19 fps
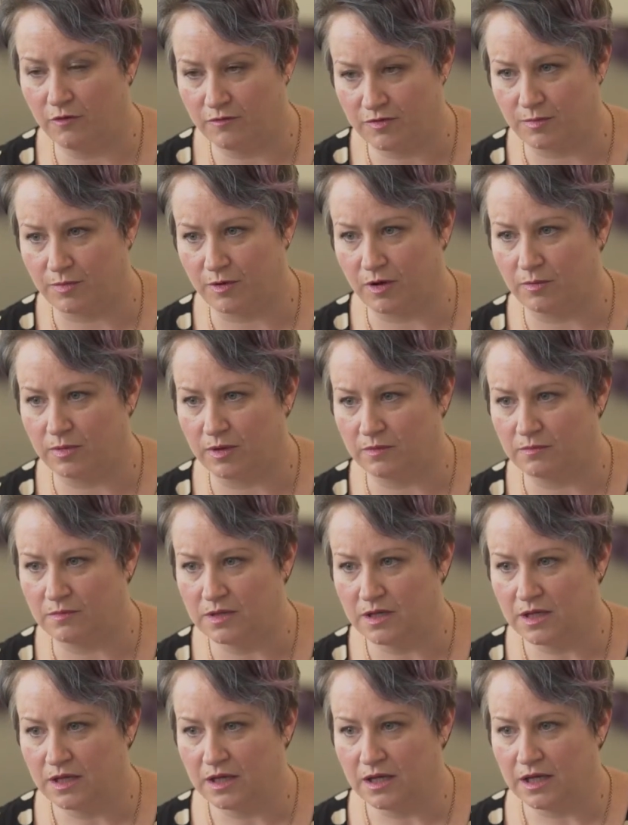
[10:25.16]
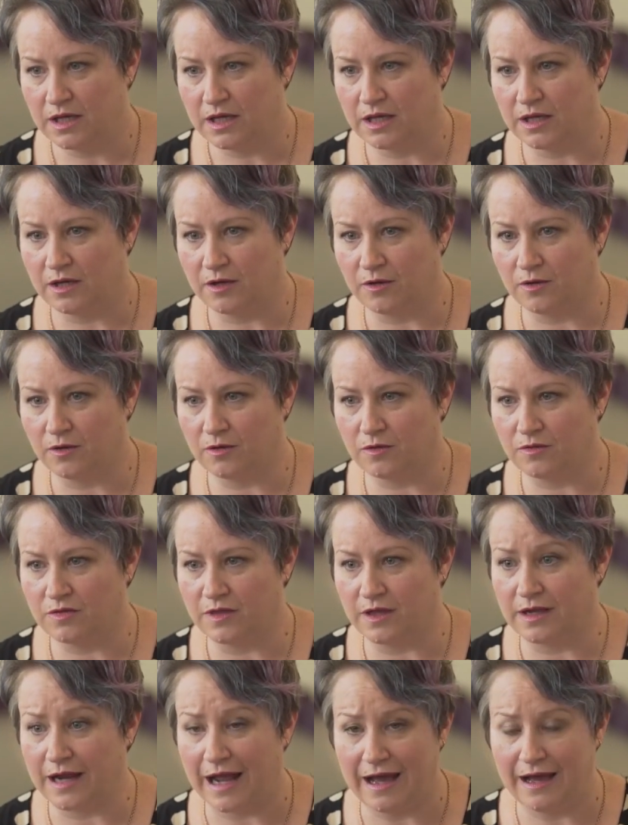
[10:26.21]
the problem, you know,
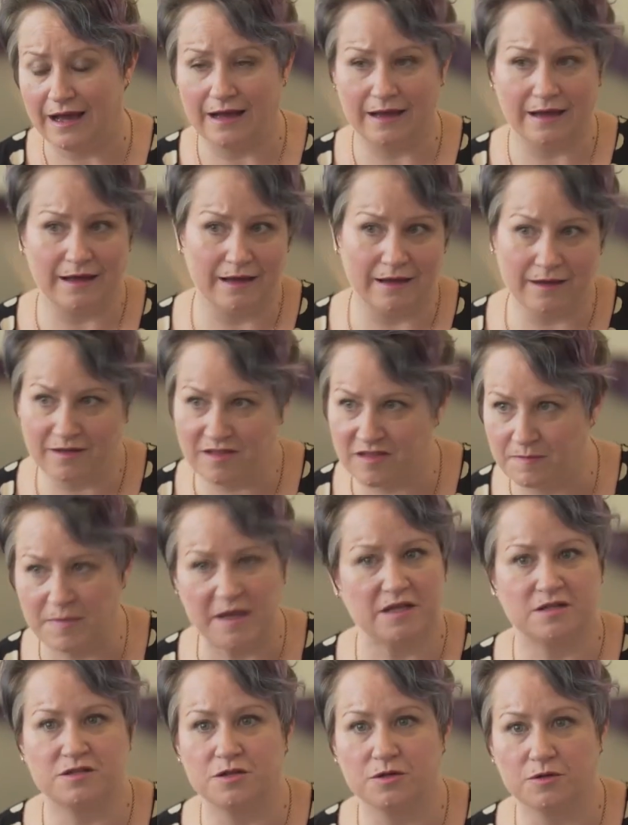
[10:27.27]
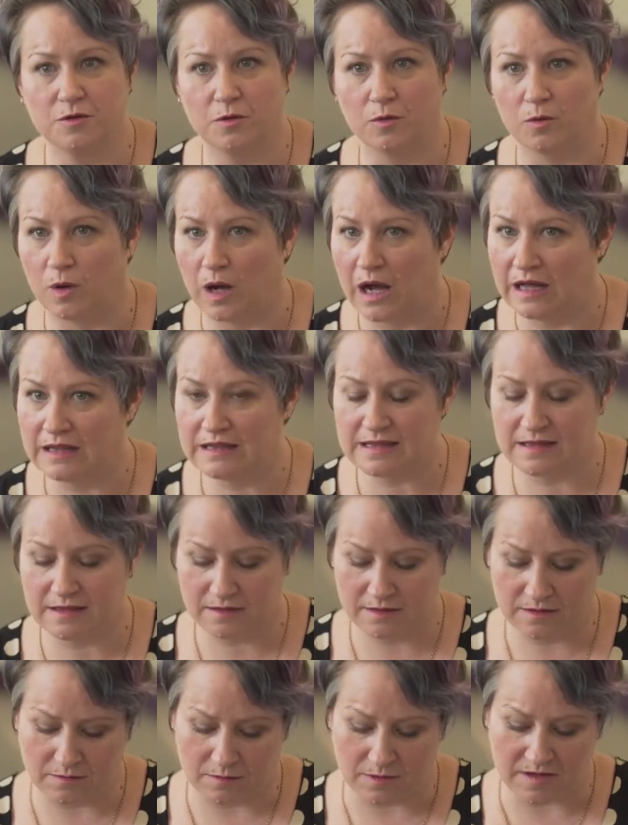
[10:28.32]
that speak to or
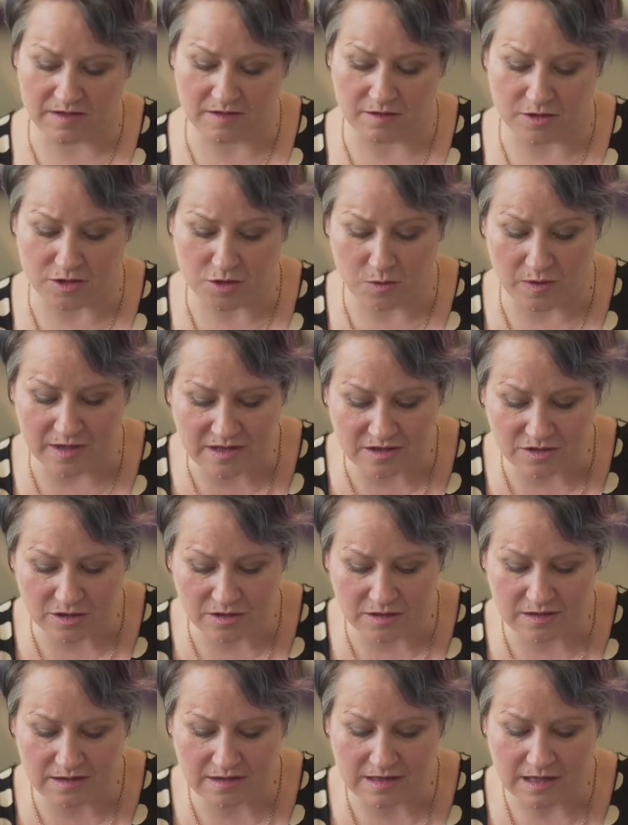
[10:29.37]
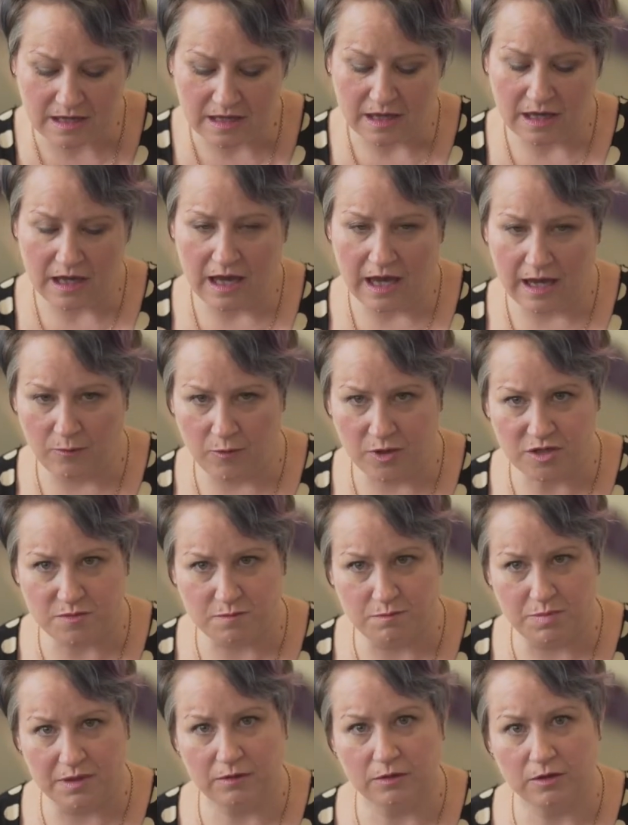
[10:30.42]
answer the research questions and which
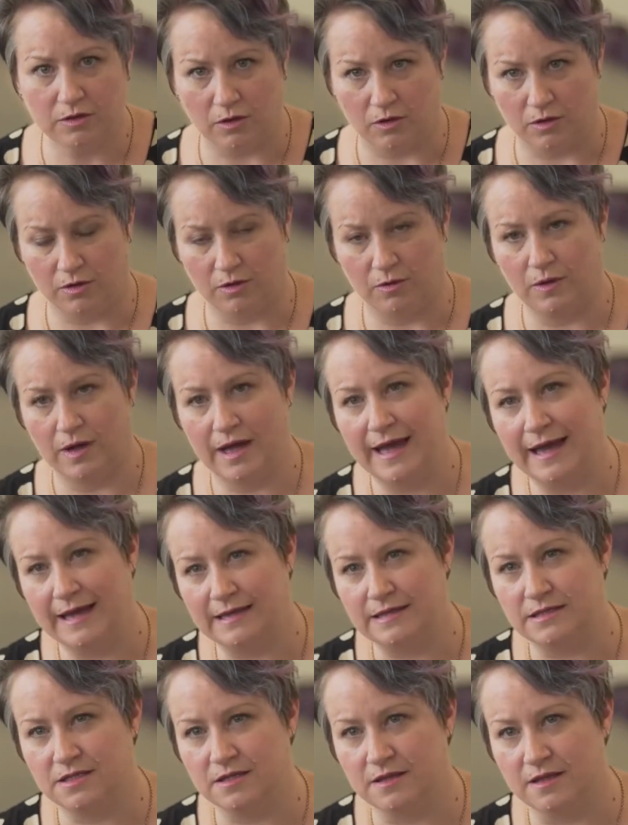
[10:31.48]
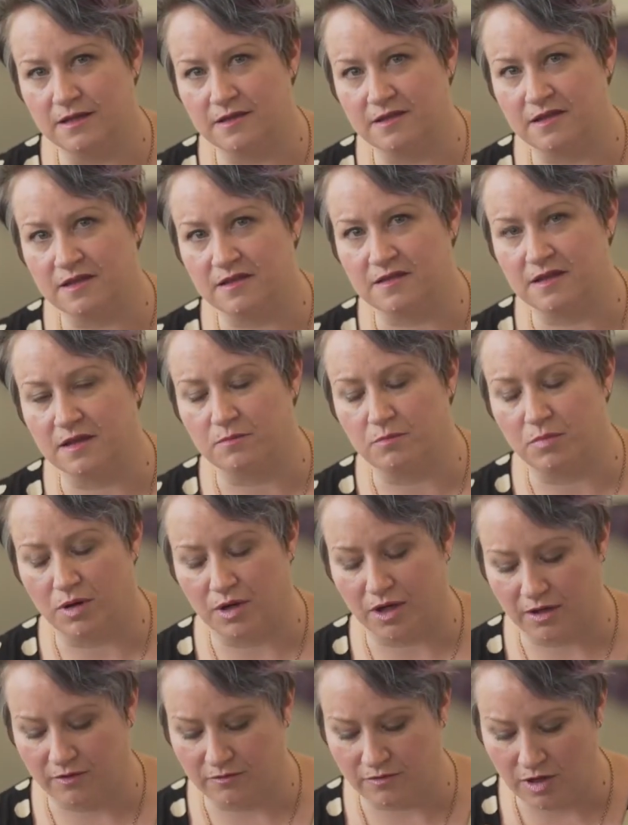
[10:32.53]
build on or add to the existing
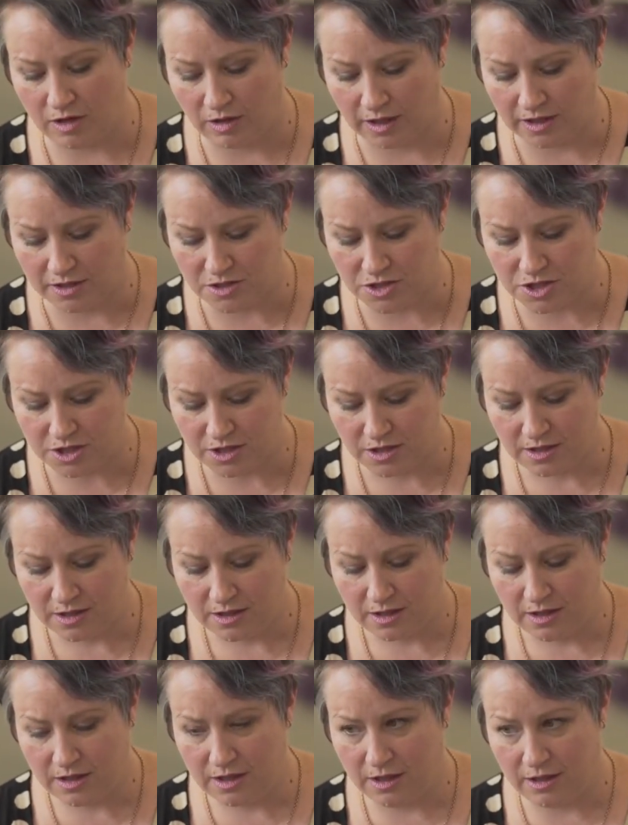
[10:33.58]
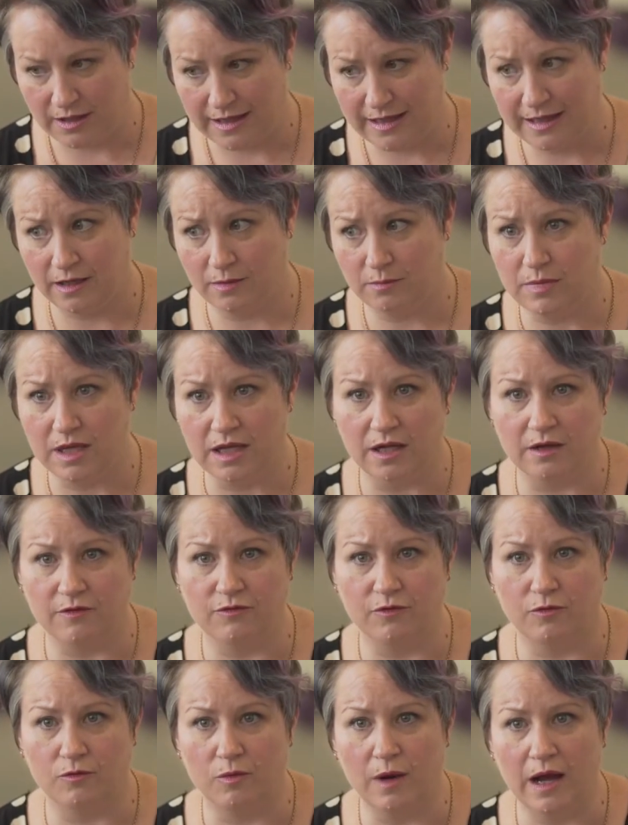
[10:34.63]
body of knowledge, you know, in a
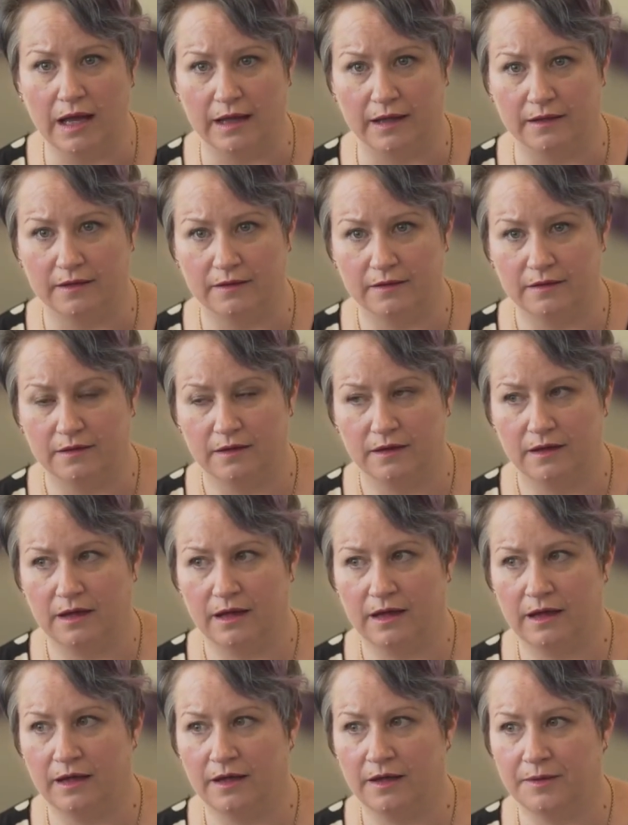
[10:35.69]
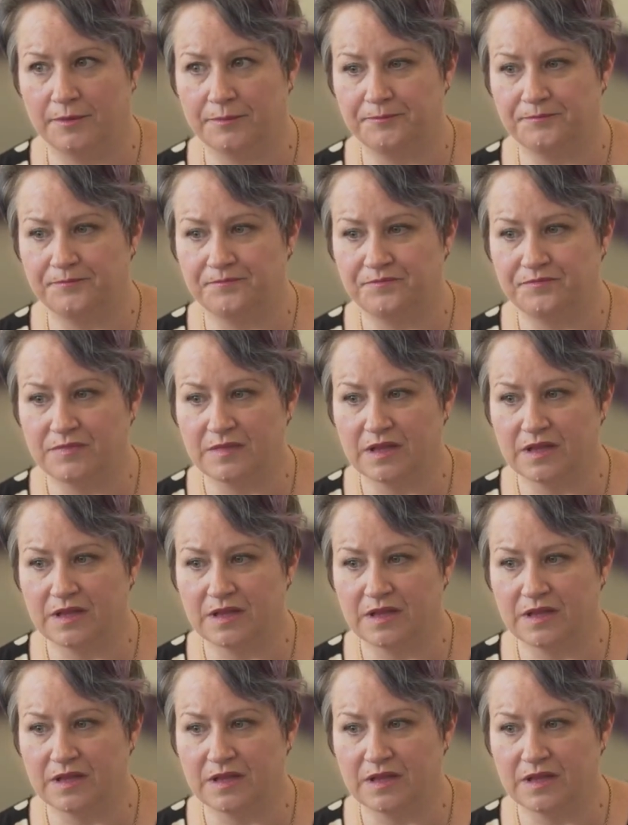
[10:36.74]
meaningful way. And